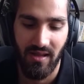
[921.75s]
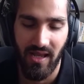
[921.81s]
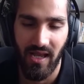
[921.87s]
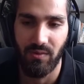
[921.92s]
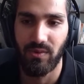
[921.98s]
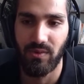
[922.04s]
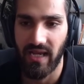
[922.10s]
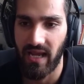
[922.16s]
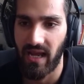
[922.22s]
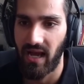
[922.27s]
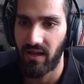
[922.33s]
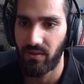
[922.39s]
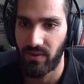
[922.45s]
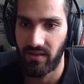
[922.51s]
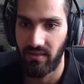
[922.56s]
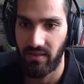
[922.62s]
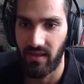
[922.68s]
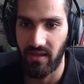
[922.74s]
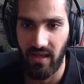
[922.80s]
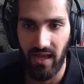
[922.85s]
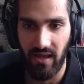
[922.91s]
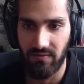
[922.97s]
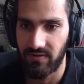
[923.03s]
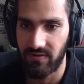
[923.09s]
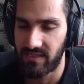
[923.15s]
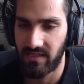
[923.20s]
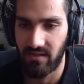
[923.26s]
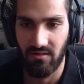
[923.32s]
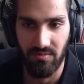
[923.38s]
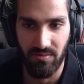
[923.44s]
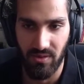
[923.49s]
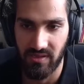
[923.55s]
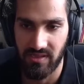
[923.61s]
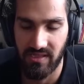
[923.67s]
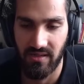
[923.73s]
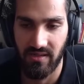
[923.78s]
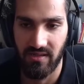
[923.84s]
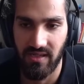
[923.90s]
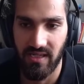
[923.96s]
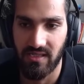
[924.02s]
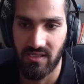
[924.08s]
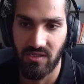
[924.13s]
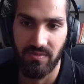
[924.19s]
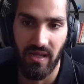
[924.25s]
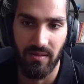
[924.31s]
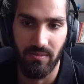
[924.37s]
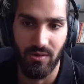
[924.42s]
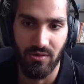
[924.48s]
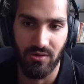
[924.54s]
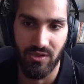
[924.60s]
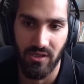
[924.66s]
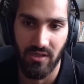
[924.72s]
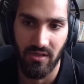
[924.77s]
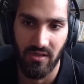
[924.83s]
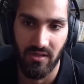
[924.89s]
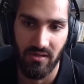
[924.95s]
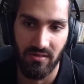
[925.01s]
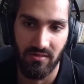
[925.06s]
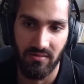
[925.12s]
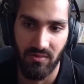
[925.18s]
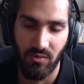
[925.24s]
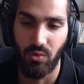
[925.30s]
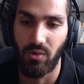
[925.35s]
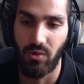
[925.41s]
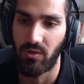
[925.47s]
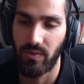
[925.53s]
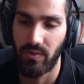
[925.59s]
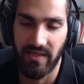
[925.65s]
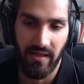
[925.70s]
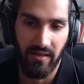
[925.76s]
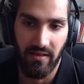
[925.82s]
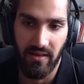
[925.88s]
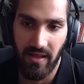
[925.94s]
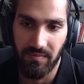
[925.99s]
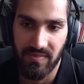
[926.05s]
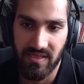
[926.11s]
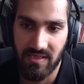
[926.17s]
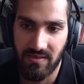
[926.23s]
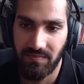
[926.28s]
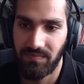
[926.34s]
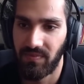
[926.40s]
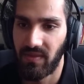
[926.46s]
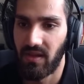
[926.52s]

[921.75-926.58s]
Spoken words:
And with AI, we think every single person needs to be able to work with LLMs.